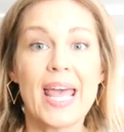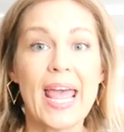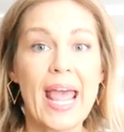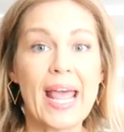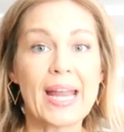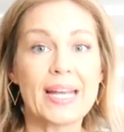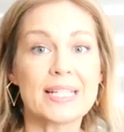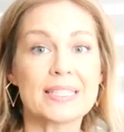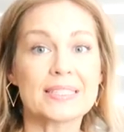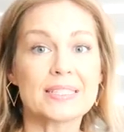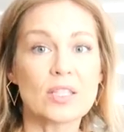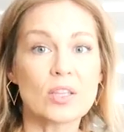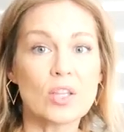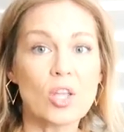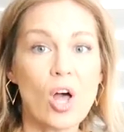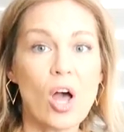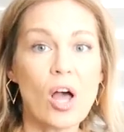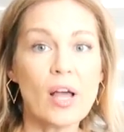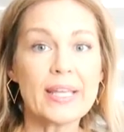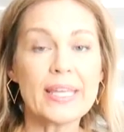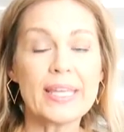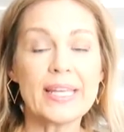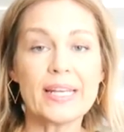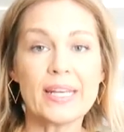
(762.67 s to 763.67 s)
And it's
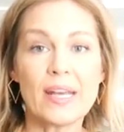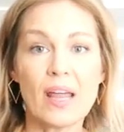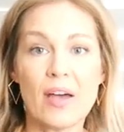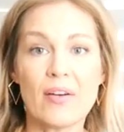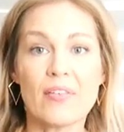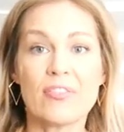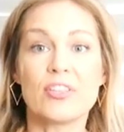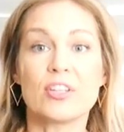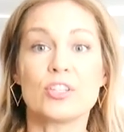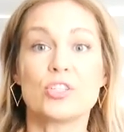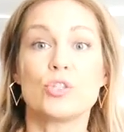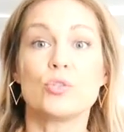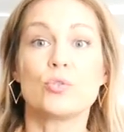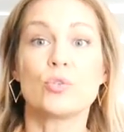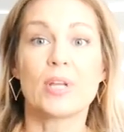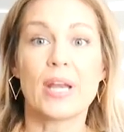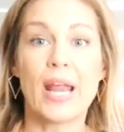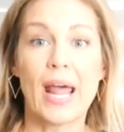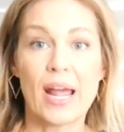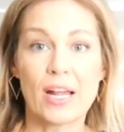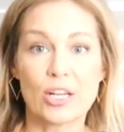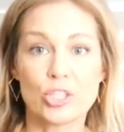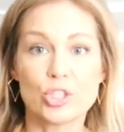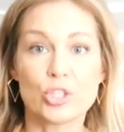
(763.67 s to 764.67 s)
long enough that you could
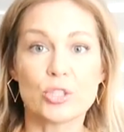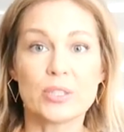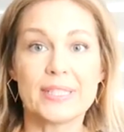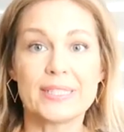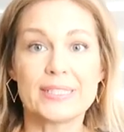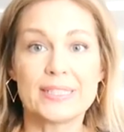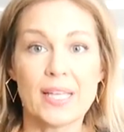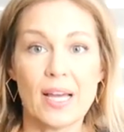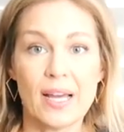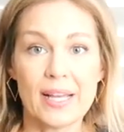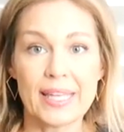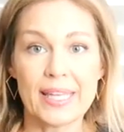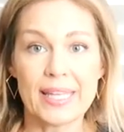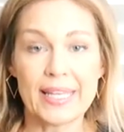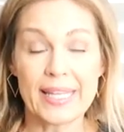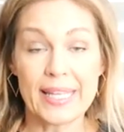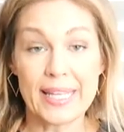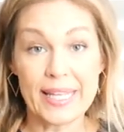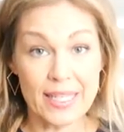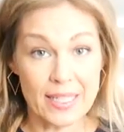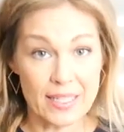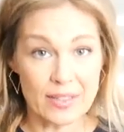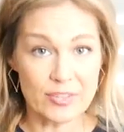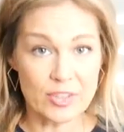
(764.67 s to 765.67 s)
actually tuck it
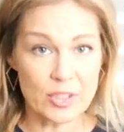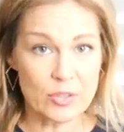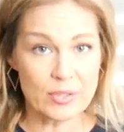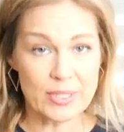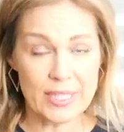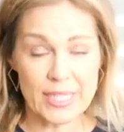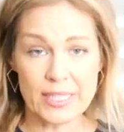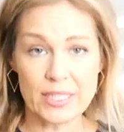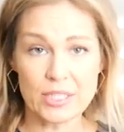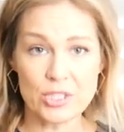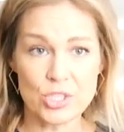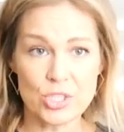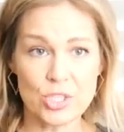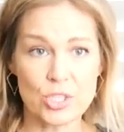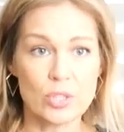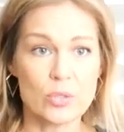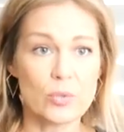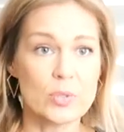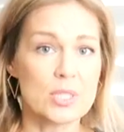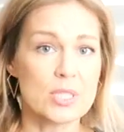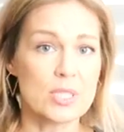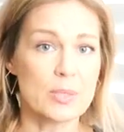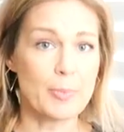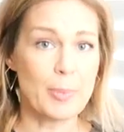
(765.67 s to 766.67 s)
in if you needed to
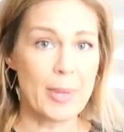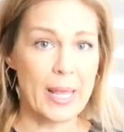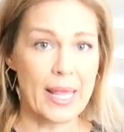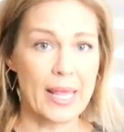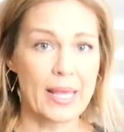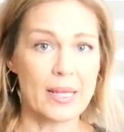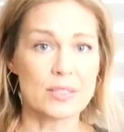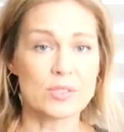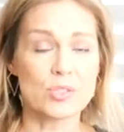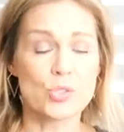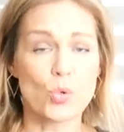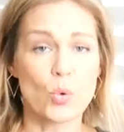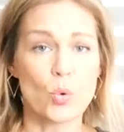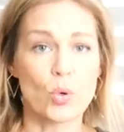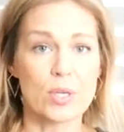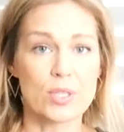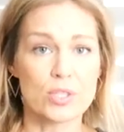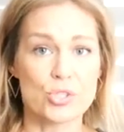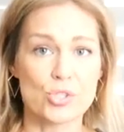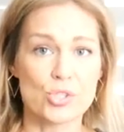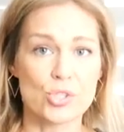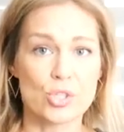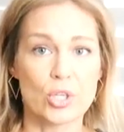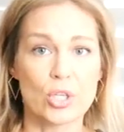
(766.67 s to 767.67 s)
into pants or a
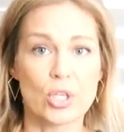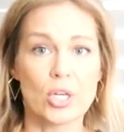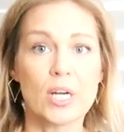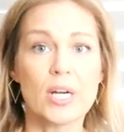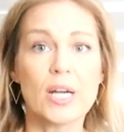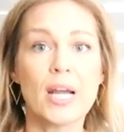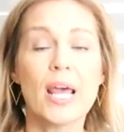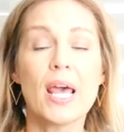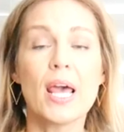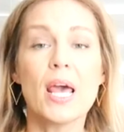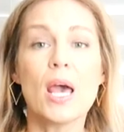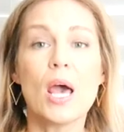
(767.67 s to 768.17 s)
skirt.